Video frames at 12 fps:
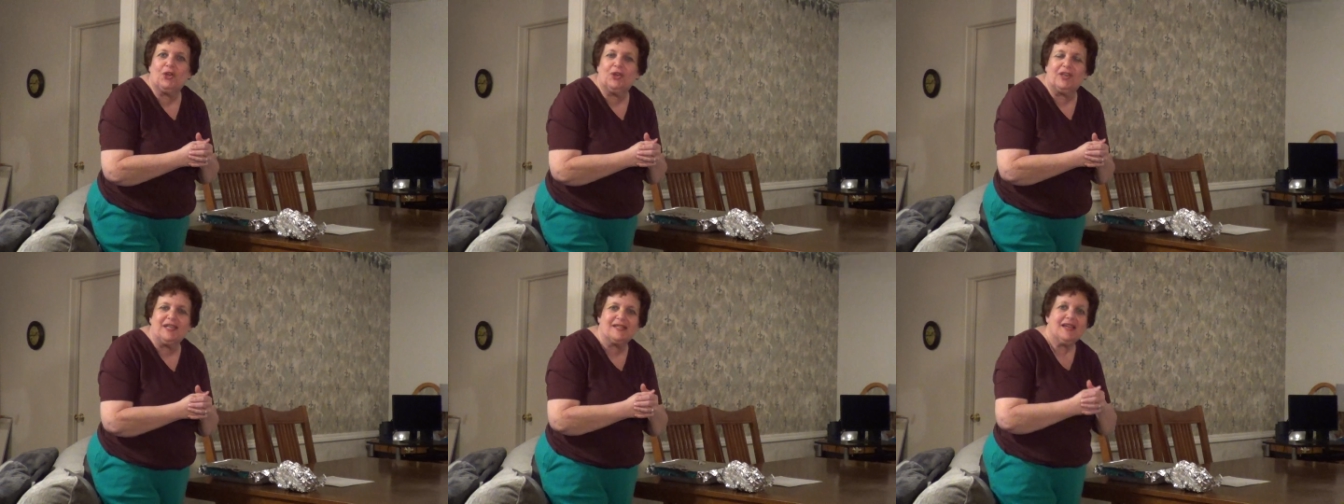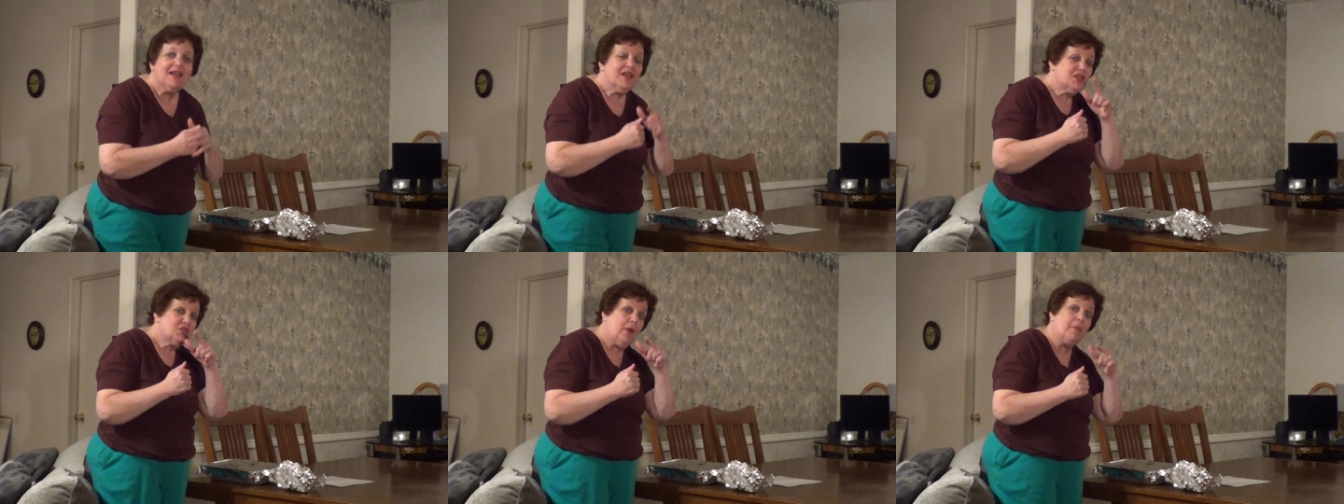cookies.
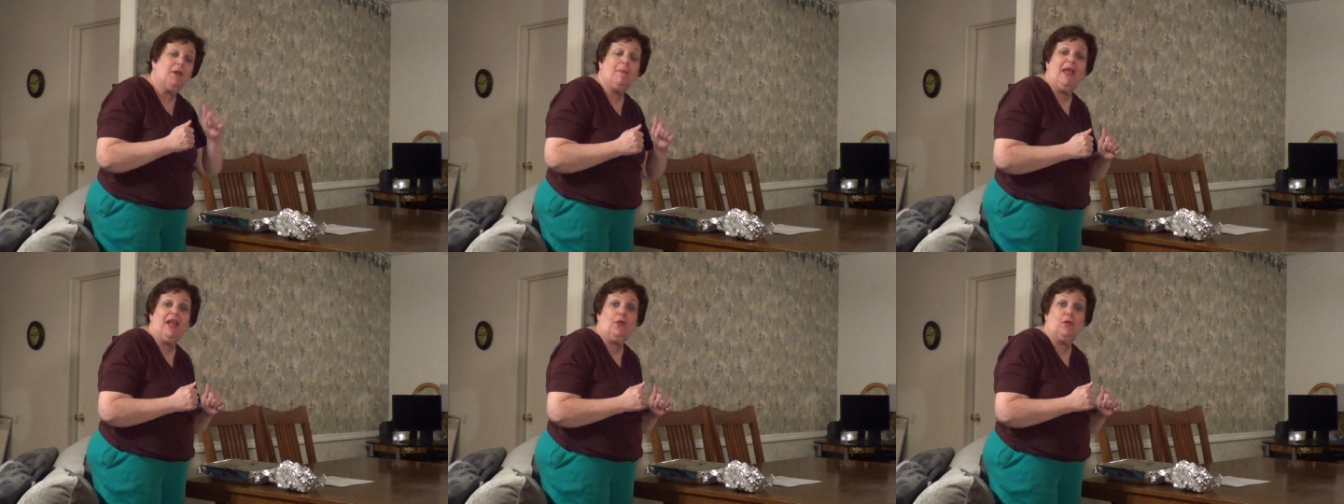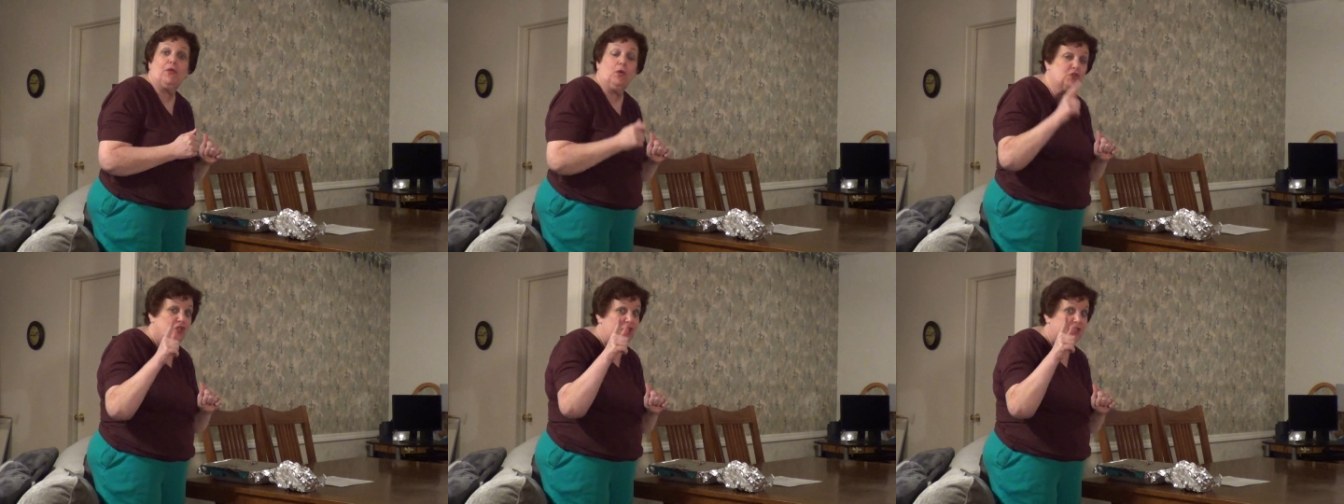So I'm going to make her, though.
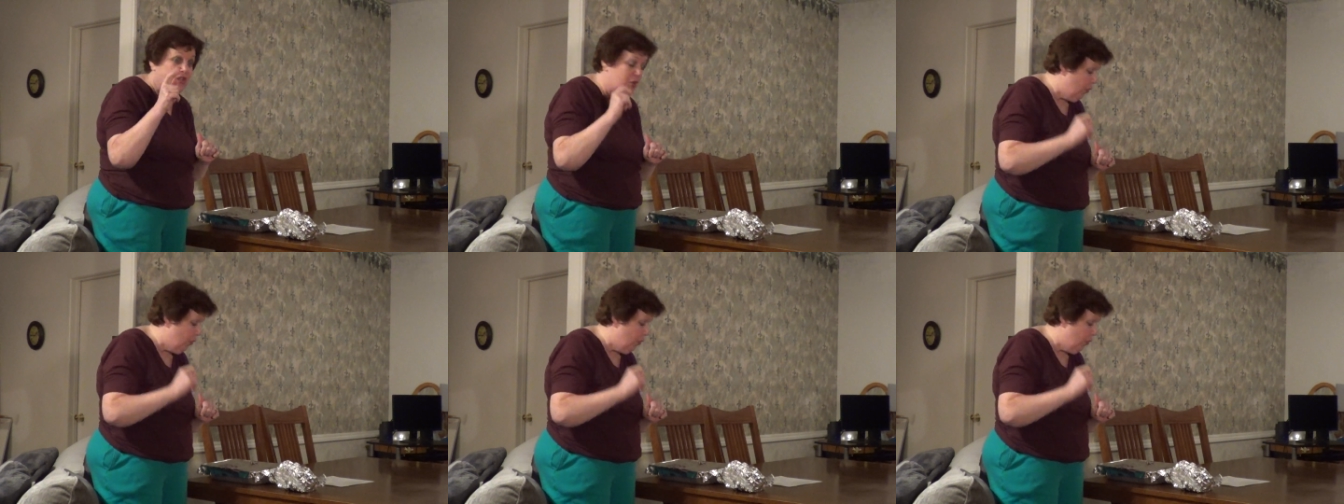She doesn't